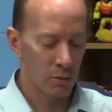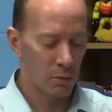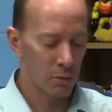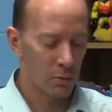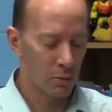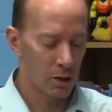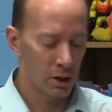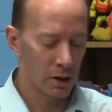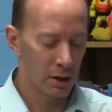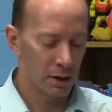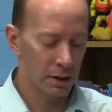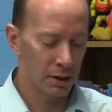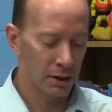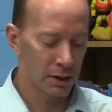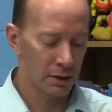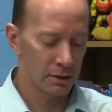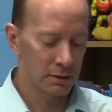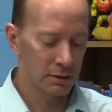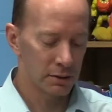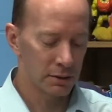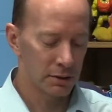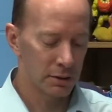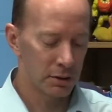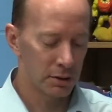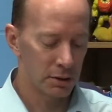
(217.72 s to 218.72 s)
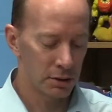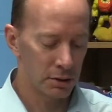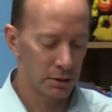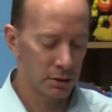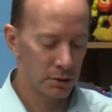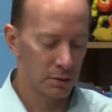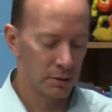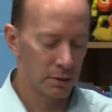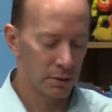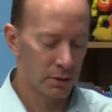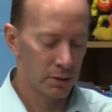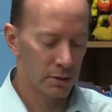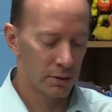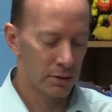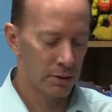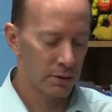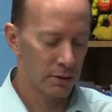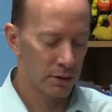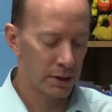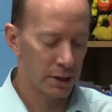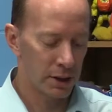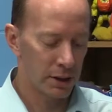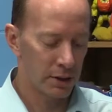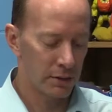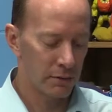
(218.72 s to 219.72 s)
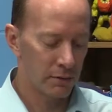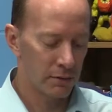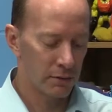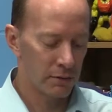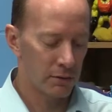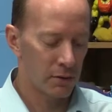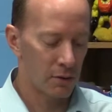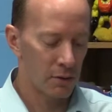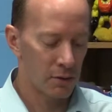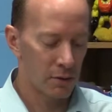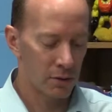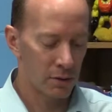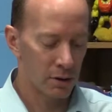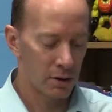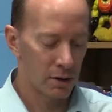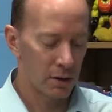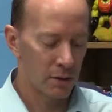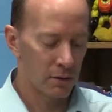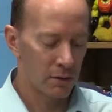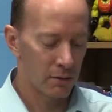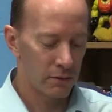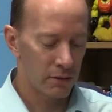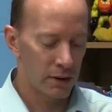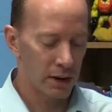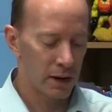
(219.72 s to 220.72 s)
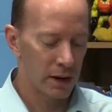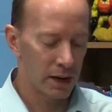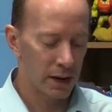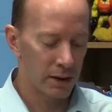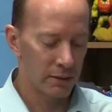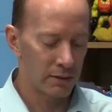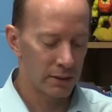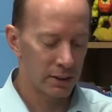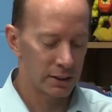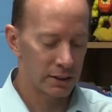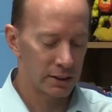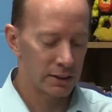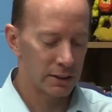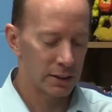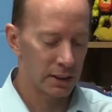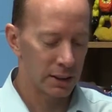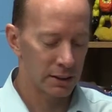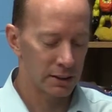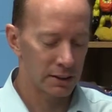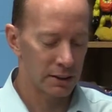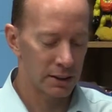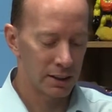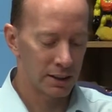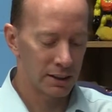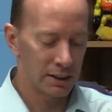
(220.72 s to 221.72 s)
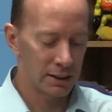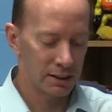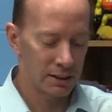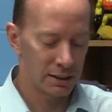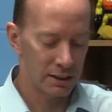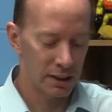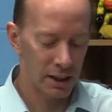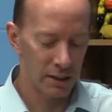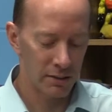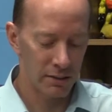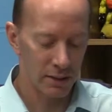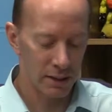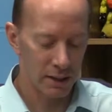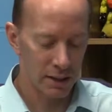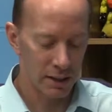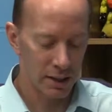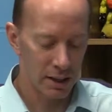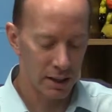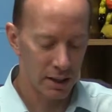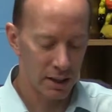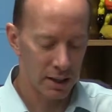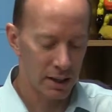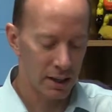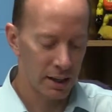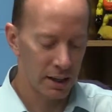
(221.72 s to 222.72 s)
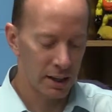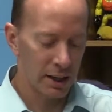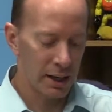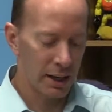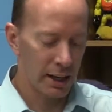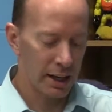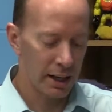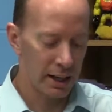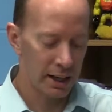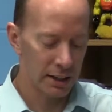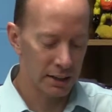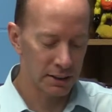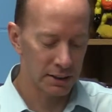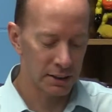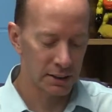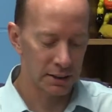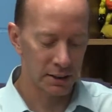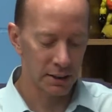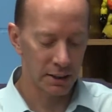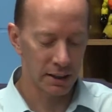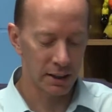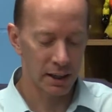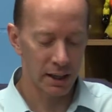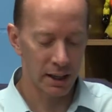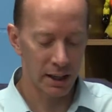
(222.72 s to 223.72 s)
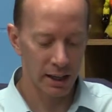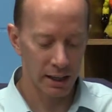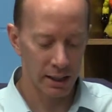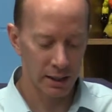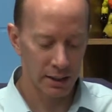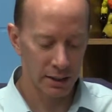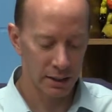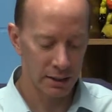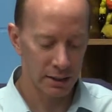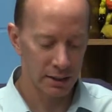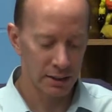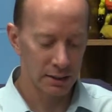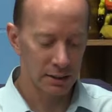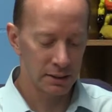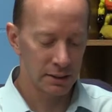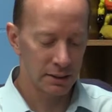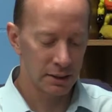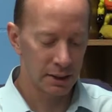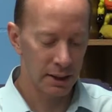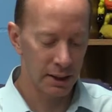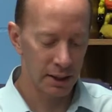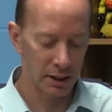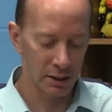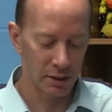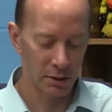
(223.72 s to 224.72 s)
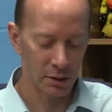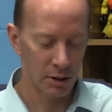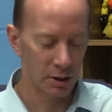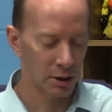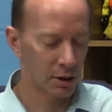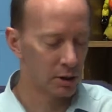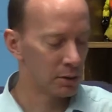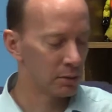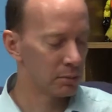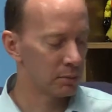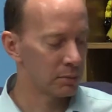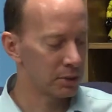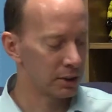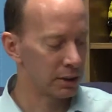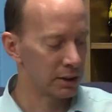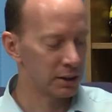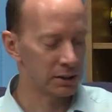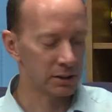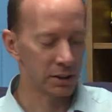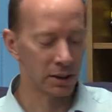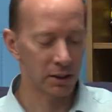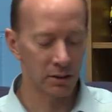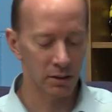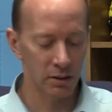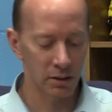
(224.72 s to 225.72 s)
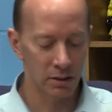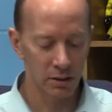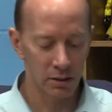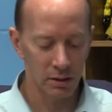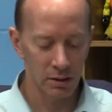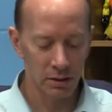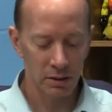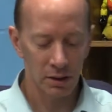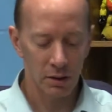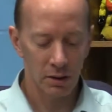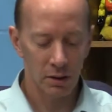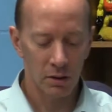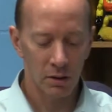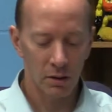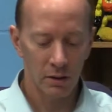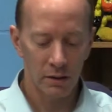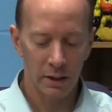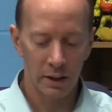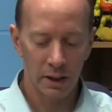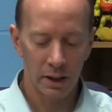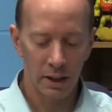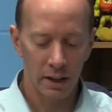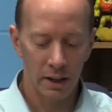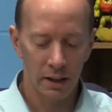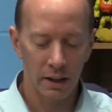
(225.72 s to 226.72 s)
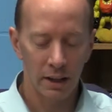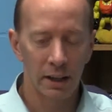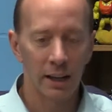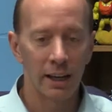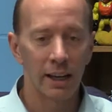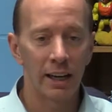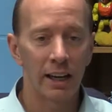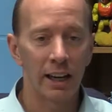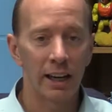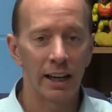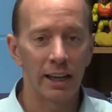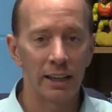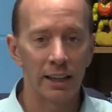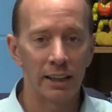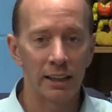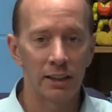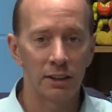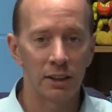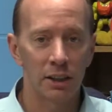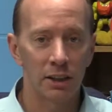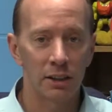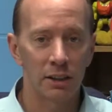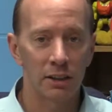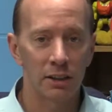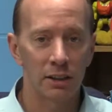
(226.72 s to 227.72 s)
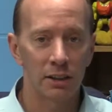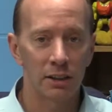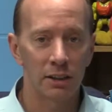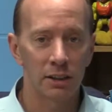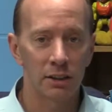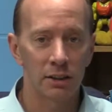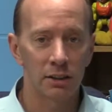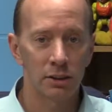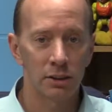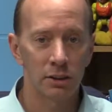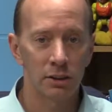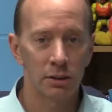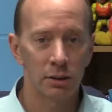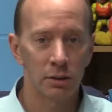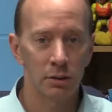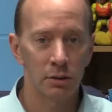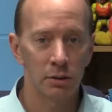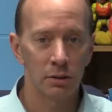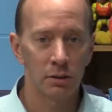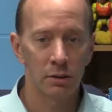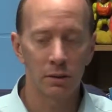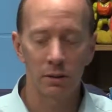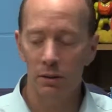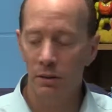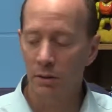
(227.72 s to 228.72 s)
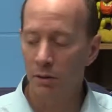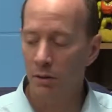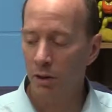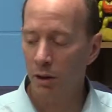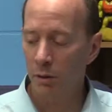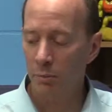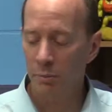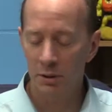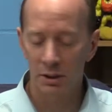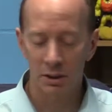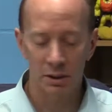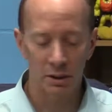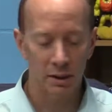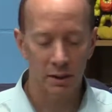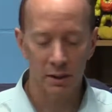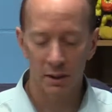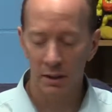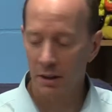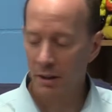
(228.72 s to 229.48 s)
One, two, three, four, five, six, seven, eight, nine, ten. Put these other over here. I need two groups.